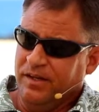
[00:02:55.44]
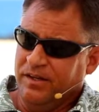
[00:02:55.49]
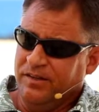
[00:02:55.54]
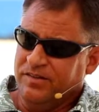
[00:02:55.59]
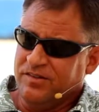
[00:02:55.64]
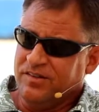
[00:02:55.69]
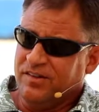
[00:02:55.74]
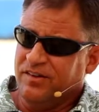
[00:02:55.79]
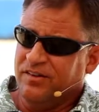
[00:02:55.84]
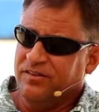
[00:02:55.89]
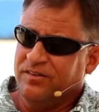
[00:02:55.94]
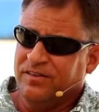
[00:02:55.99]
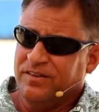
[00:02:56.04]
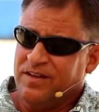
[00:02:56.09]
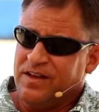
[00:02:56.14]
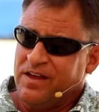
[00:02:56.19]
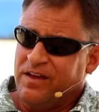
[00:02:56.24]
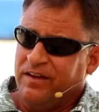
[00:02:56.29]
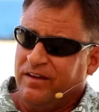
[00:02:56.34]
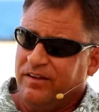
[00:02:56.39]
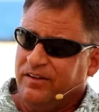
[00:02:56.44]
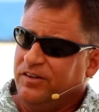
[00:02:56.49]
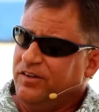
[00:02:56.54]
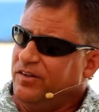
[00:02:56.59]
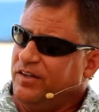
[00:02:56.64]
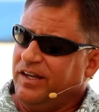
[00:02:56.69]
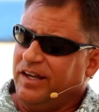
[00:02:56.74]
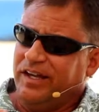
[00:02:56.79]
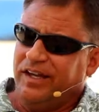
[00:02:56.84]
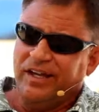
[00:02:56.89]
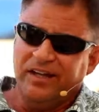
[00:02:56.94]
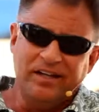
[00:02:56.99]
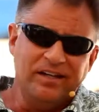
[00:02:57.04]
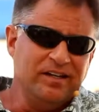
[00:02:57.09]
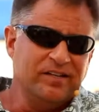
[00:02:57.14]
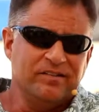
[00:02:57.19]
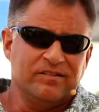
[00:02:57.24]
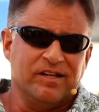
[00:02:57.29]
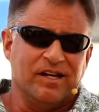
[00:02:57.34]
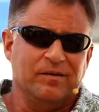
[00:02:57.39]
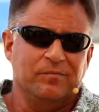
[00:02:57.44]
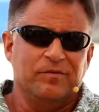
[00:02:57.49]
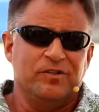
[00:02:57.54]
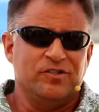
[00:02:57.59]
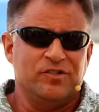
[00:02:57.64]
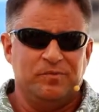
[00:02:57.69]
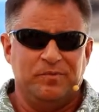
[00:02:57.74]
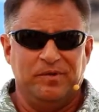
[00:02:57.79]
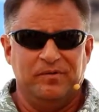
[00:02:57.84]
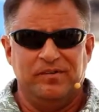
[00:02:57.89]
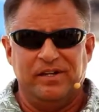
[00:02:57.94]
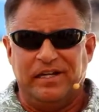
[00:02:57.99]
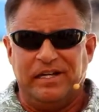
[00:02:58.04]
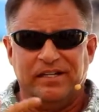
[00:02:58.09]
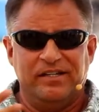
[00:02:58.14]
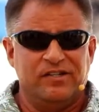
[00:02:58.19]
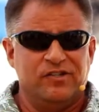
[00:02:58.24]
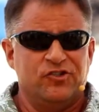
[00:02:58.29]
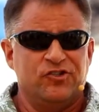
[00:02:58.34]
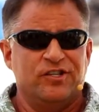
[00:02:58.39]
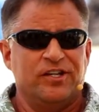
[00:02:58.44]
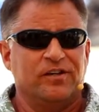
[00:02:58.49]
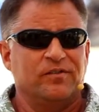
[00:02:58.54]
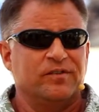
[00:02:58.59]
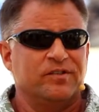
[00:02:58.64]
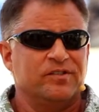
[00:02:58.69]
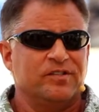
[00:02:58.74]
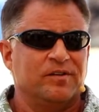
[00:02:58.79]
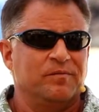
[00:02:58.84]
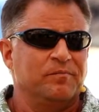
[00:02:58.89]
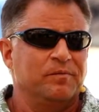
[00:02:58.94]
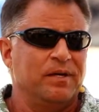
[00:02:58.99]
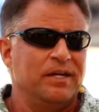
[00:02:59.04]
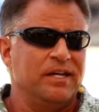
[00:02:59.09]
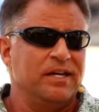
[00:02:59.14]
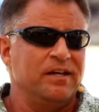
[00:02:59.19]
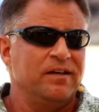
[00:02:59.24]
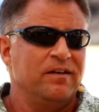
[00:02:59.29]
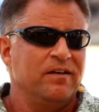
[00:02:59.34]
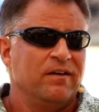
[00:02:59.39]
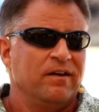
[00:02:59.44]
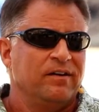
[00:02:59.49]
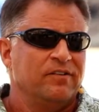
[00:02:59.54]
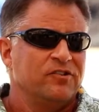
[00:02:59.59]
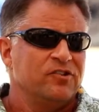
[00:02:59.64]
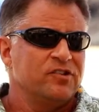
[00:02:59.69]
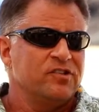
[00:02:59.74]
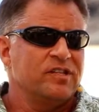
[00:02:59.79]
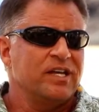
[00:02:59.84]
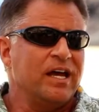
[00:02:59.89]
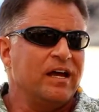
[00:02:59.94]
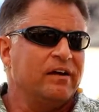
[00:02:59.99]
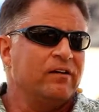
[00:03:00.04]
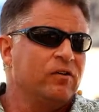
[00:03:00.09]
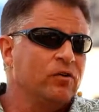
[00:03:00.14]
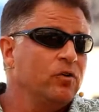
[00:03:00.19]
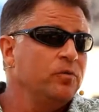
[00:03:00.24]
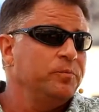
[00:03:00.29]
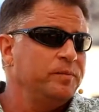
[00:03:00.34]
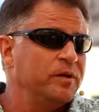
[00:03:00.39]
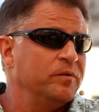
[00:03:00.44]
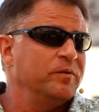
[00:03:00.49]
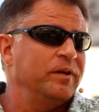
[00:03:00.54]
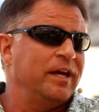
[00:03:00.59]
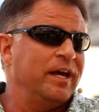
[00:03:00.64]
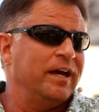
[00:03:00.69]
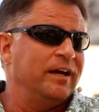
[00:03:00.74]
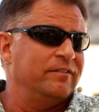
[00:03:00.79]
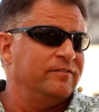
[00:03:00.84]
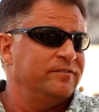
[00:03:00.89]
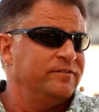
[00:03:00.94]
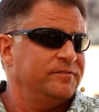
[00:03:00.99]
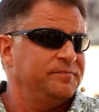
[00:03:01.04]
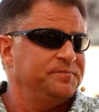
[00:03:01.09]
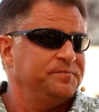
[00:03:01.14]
And so, you, at any time, we should be ready to share with somebody just that hope that we have.